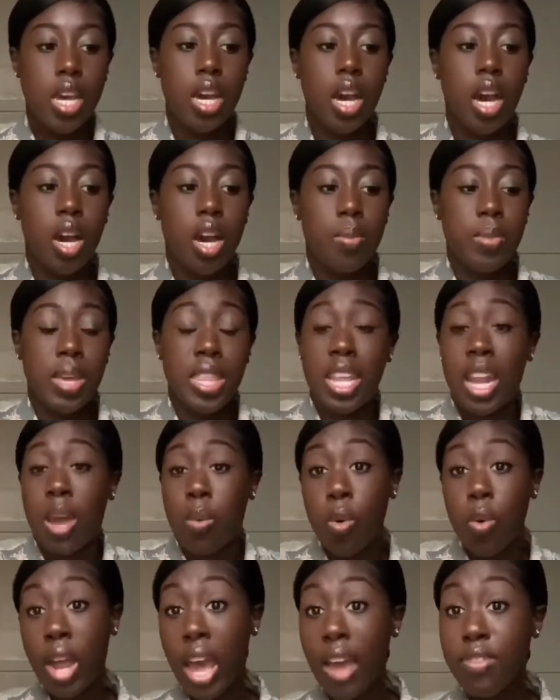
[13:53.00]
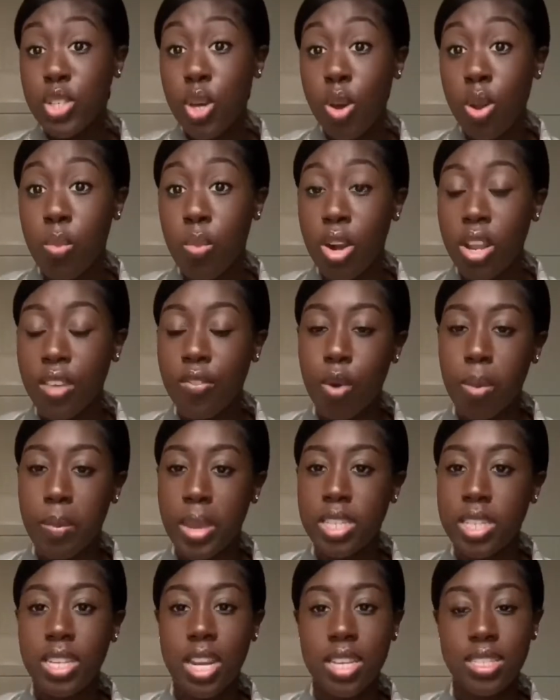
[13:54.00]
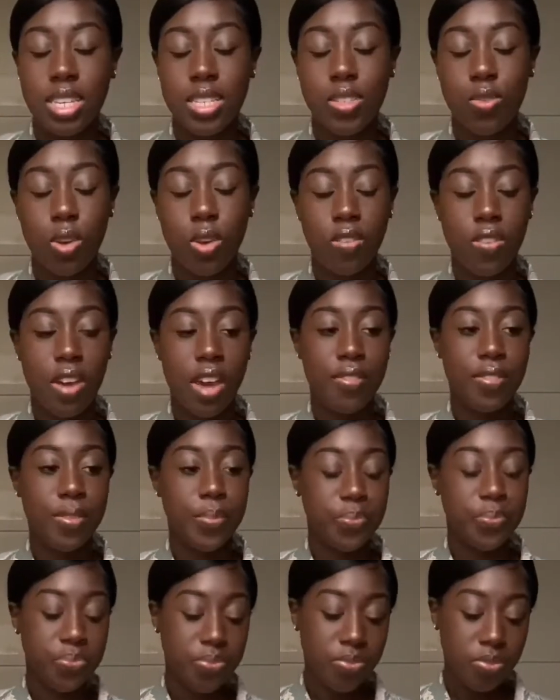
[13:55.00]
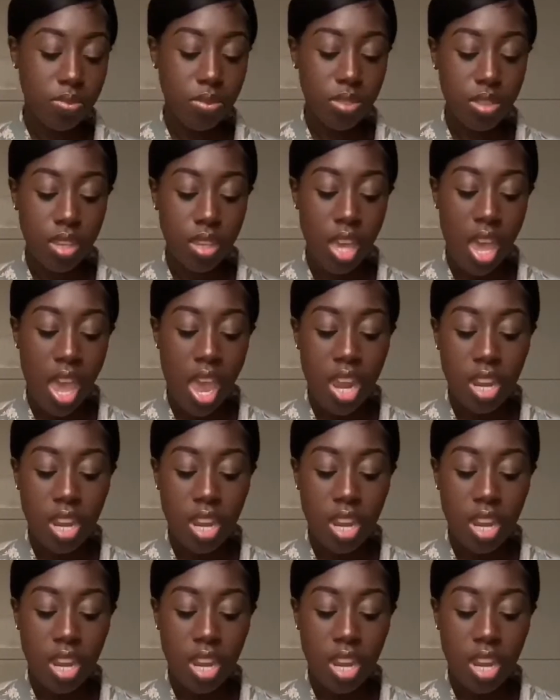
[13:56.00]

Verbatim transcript: Um, and then I won't have to go to morning formation at 6.45.